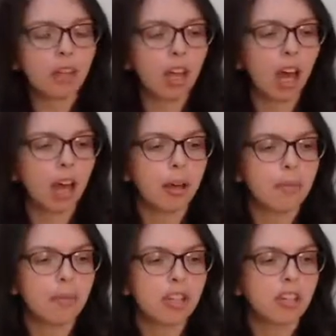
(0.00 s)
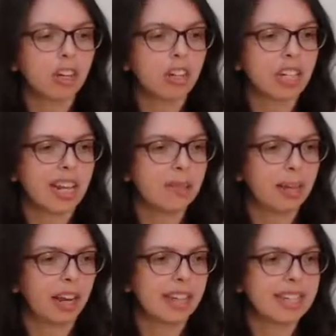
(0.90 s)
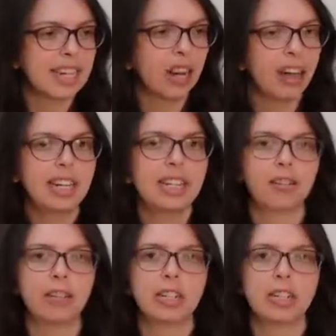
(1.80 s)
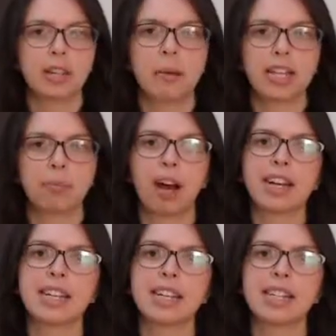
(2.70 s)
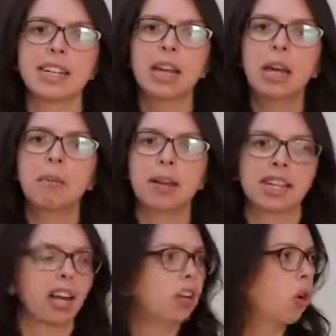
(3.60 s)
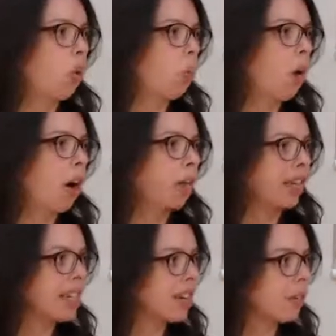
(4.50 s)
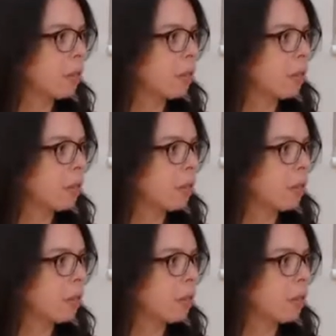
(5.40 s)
The structure tends to be like slightly different to the metta practice, but it's kind of not wildly different.